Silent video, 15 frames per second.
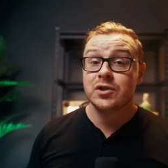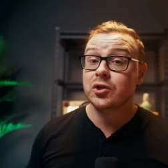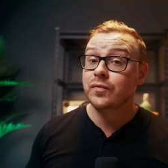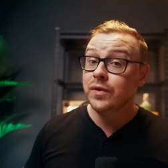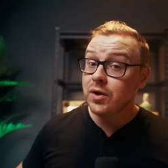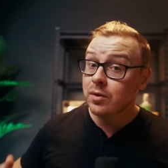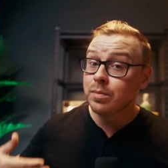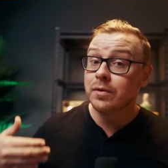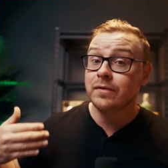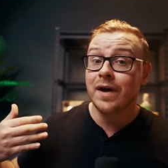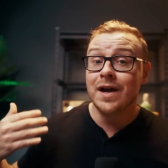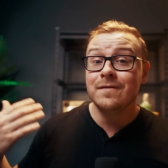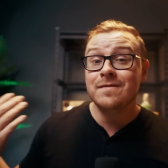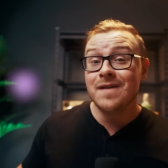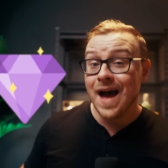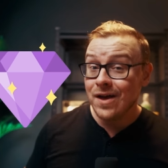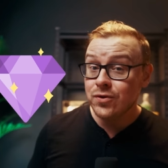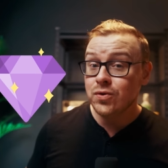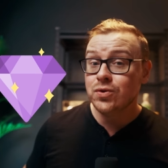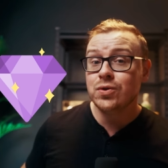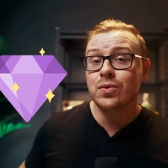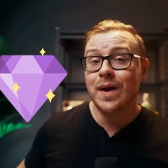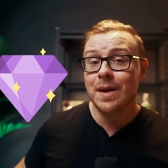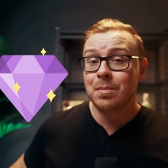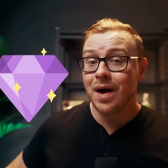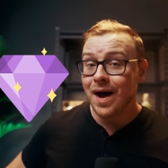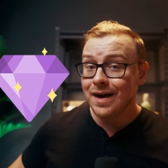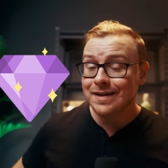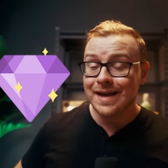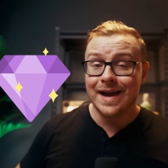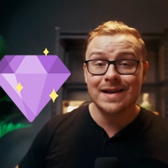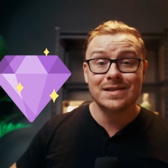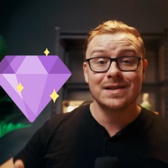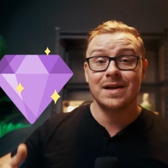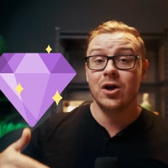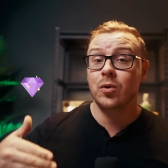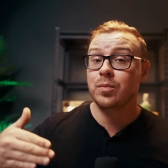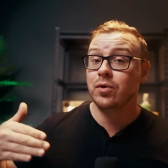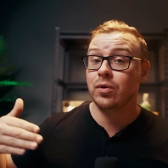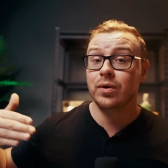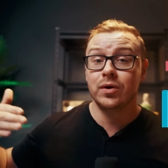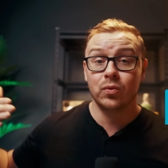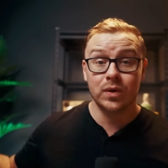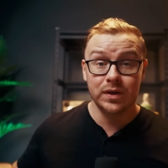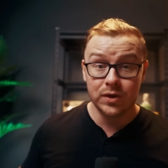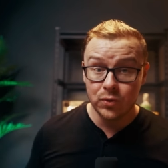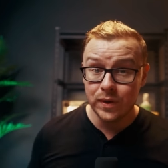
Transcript: So if you can provide value to a podcast and help grow it really